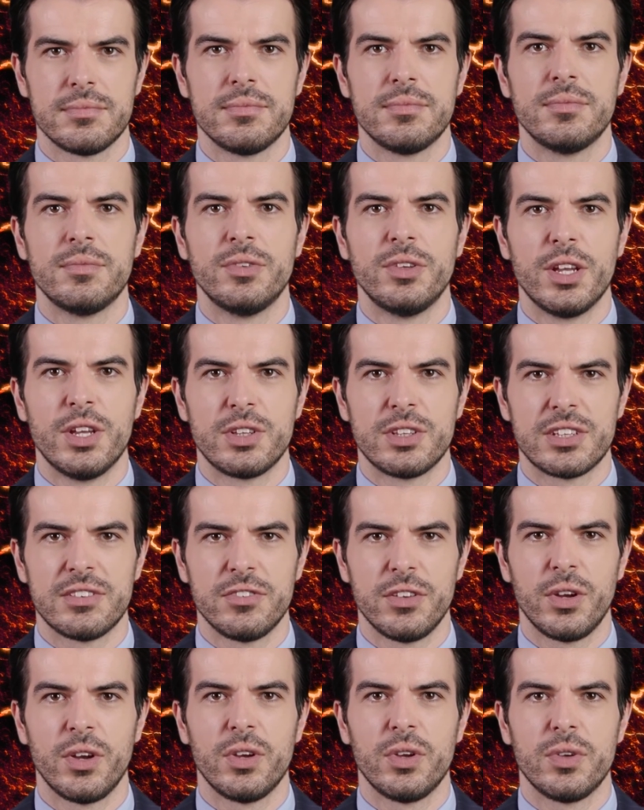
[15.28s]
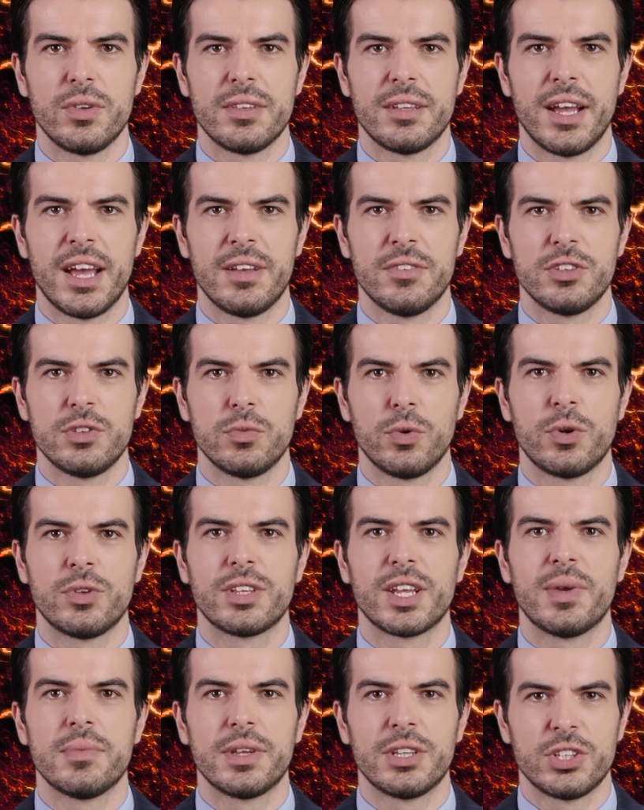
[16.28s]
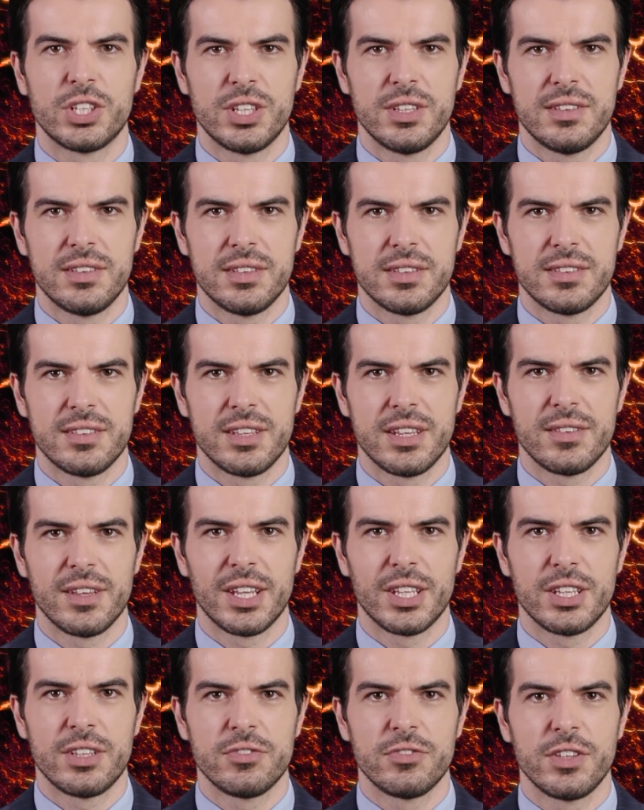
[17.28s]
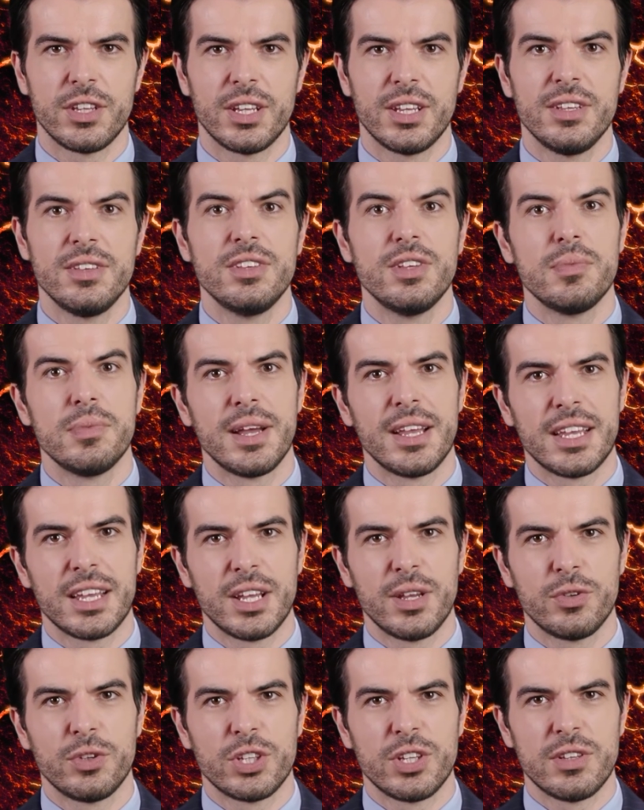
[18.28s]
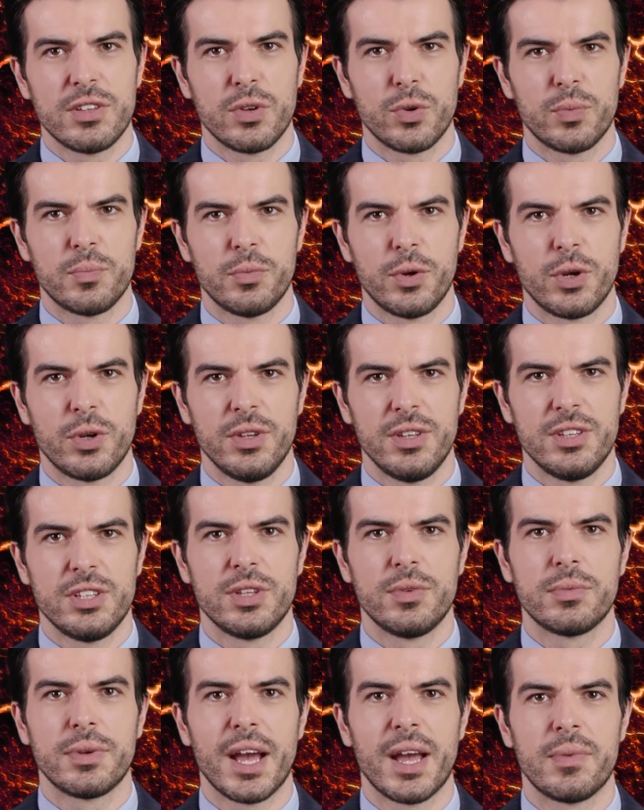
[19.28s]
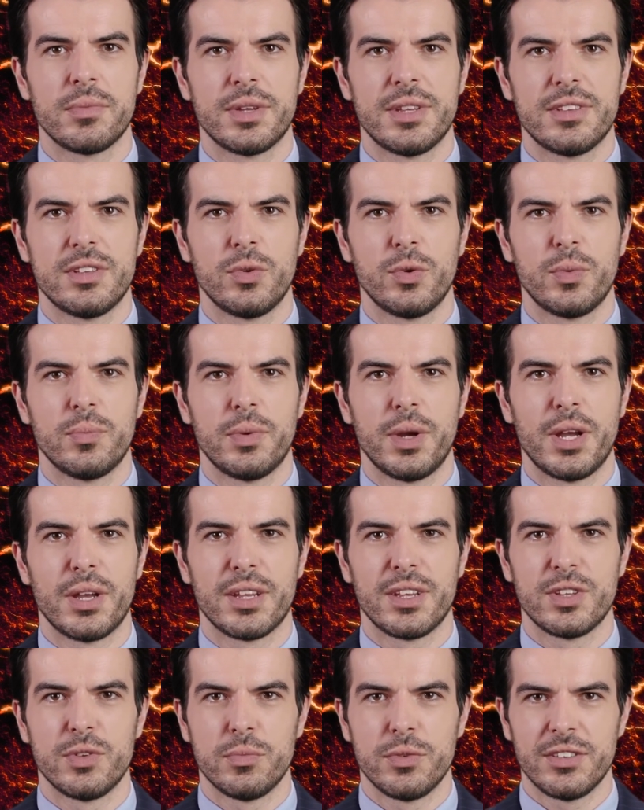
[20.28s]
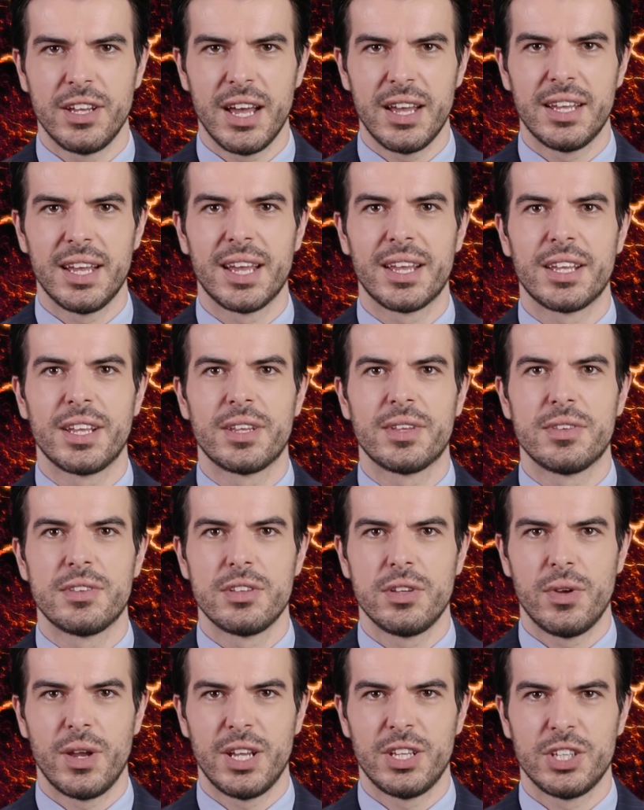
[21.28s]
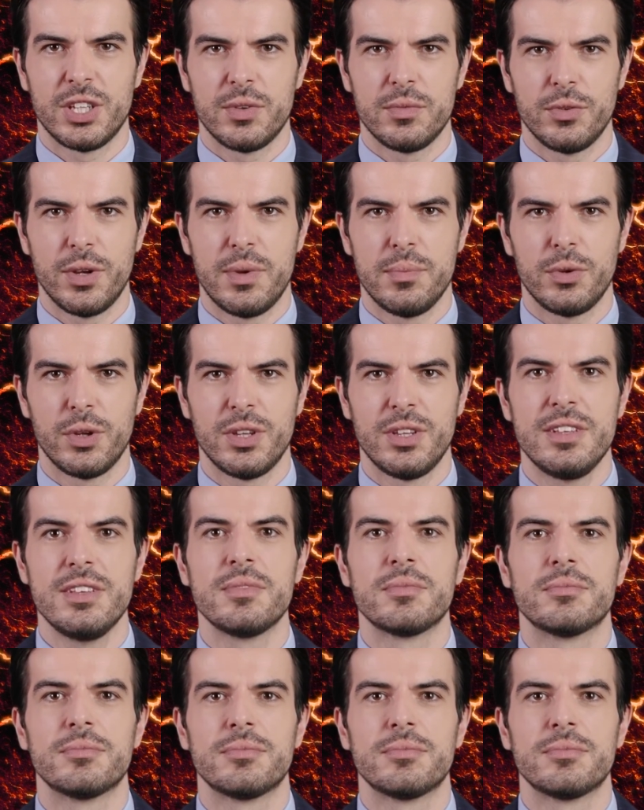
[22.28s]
First of all, they have small dimensions so they can fit into any engines or boilers compartments or burners without any installation problems.